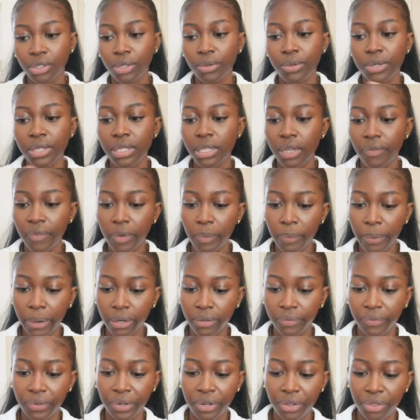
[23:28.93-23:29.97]
It was seven
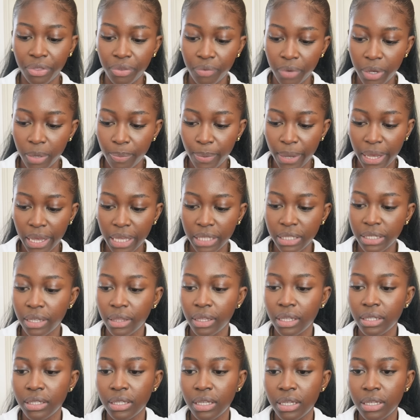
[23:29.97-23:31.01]
pounds for the three pairs, and
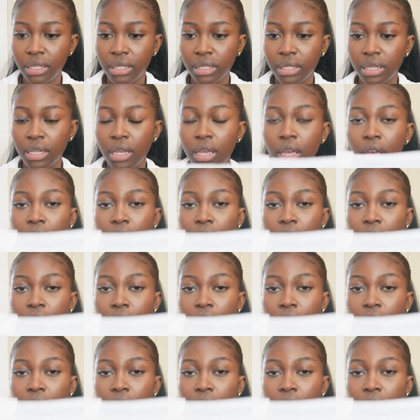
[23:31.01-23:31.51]
this is